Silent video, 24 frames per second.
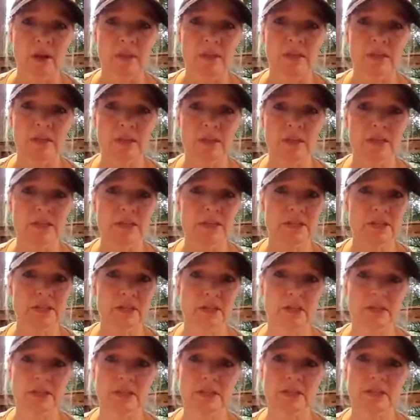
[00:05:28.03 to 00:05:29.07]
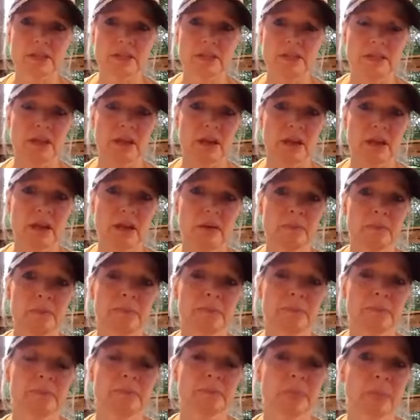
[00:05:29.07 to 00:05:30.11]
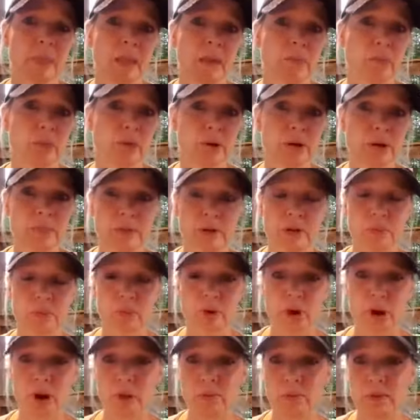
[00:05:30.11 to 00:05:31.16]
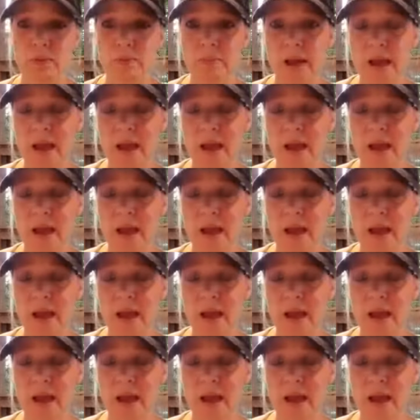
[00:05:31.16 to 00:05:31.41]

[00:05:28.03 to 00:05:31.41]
This is a pretty big problem.